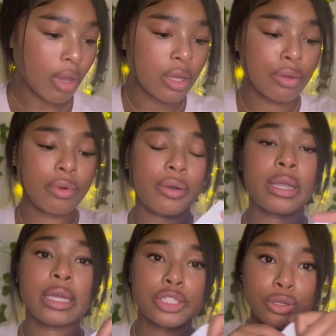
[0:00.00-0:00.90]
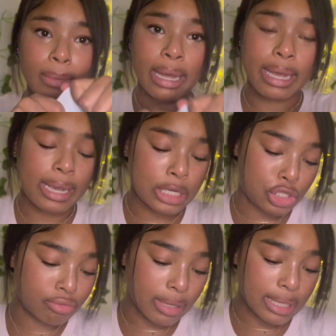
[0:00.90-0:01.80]
You know, can't show my
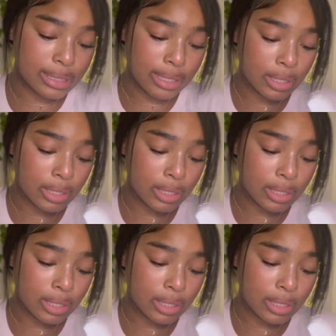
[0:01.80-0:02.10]
address.